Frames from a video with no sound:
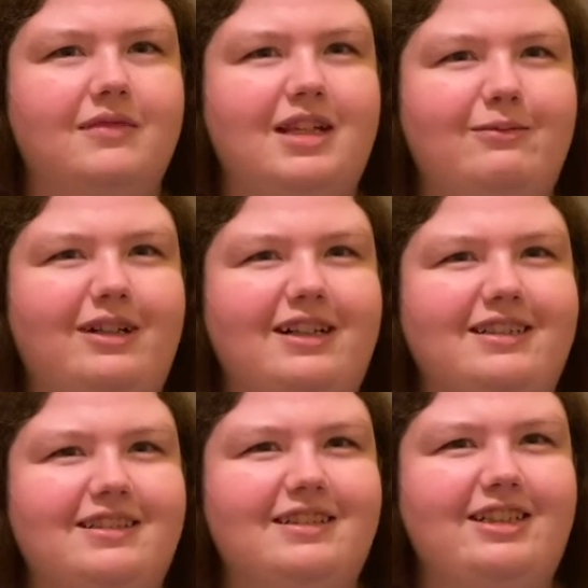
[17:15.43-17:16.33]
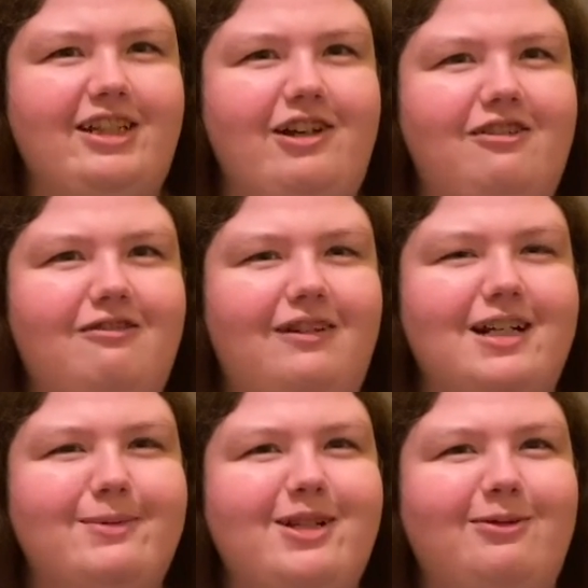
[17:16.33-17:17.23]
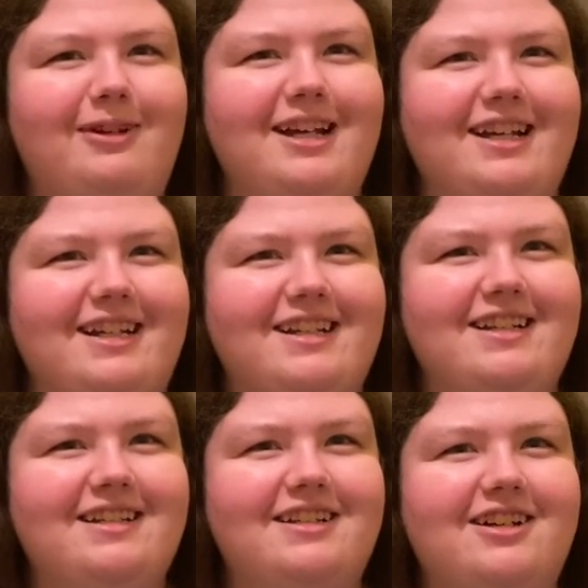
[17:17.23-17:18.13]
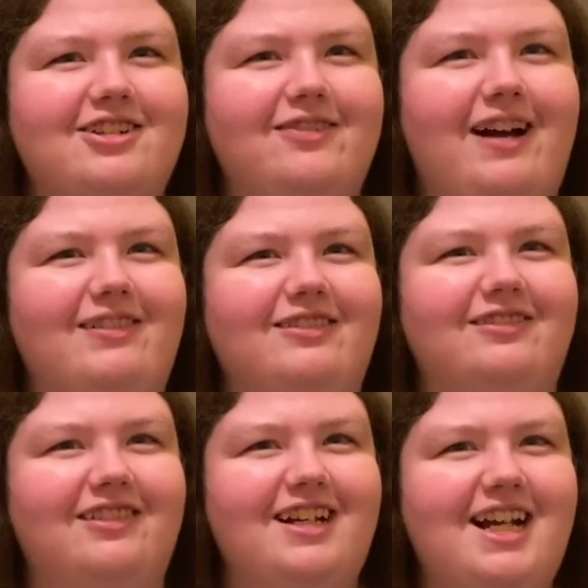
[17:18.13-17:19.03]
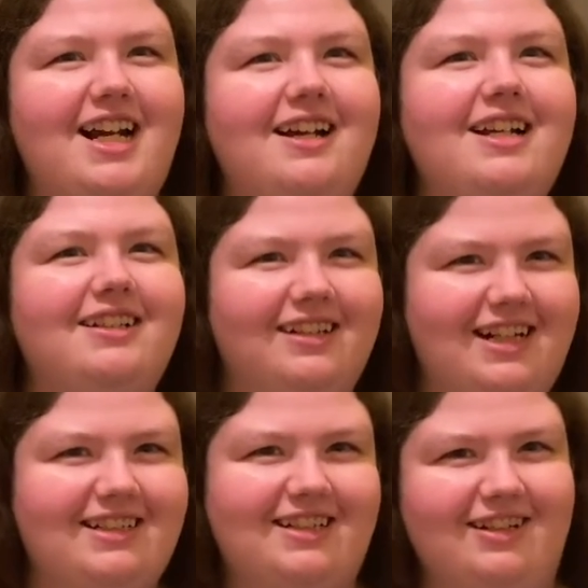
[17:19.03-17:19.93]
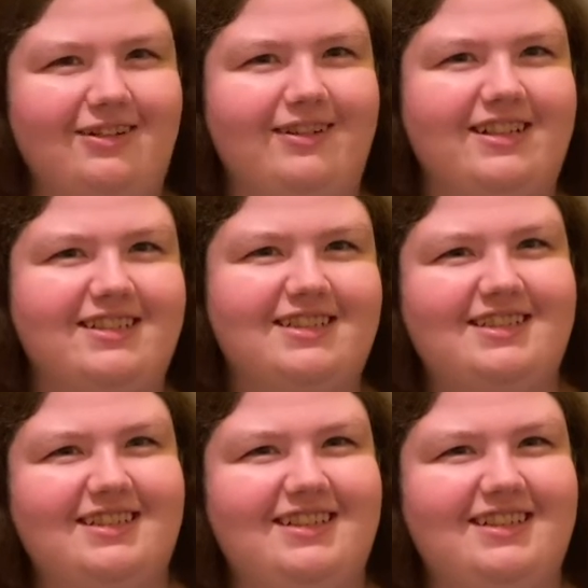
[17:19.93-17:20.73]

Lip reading: But you, as my twin, should have a very good idea who it is.